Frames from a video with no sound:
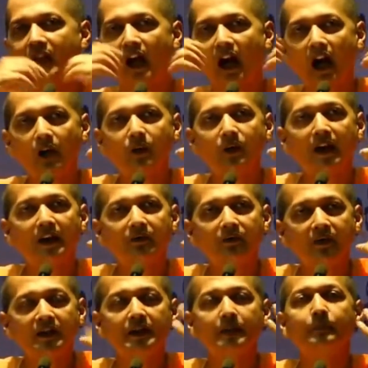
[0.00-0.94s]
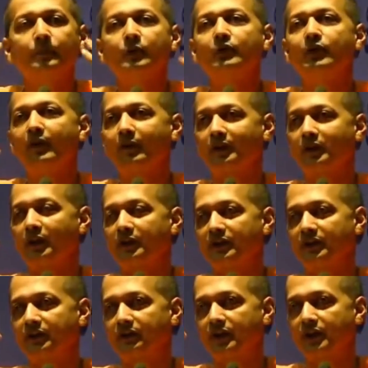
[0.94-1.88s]
How can we improve our
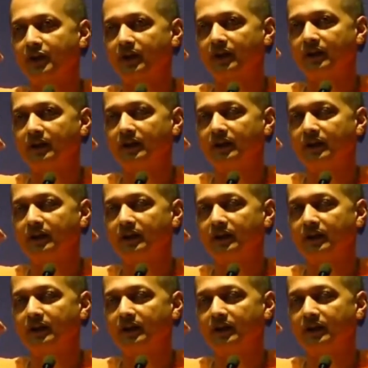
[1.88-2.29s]
concentration?